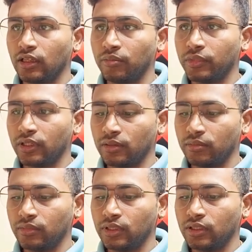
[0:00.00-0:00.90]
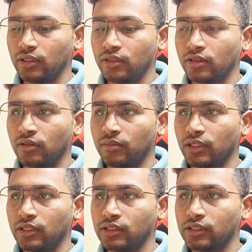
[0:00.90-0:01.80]
emp number
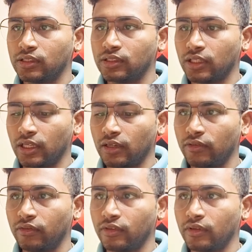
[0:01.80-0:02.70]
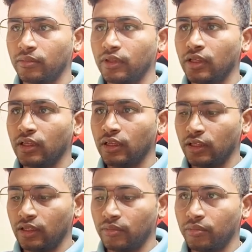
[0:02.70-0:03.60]
comma sal from
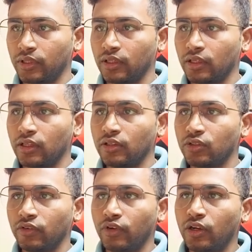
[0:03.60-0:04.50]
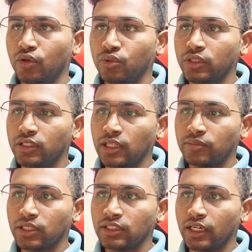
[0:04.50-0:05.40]
emp. So if I do this,
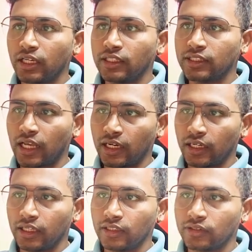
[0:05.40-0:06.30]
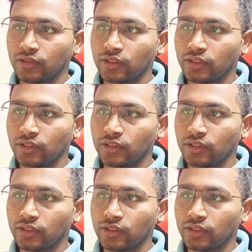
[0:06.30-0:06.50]
I'm just getting salary. So